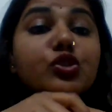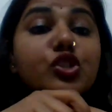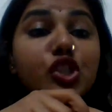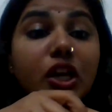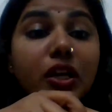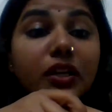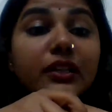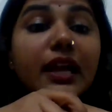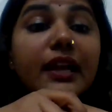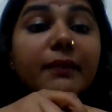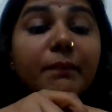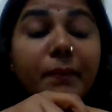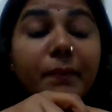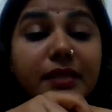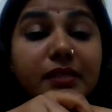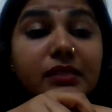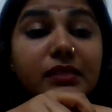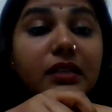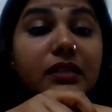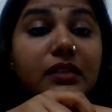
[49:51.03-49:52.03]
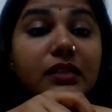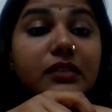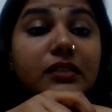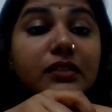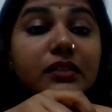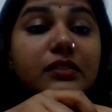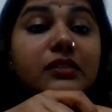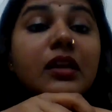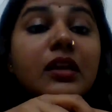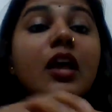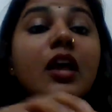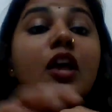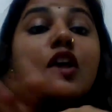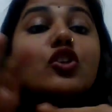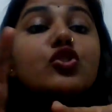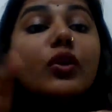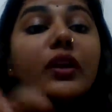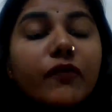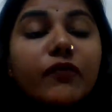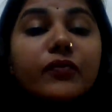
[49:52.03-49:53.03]
They have to shut their business.
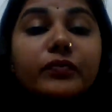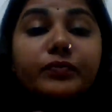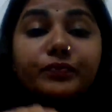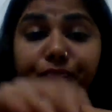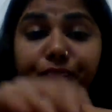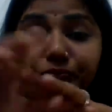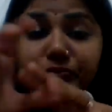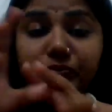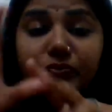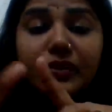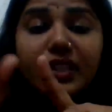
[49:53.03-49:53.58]
So if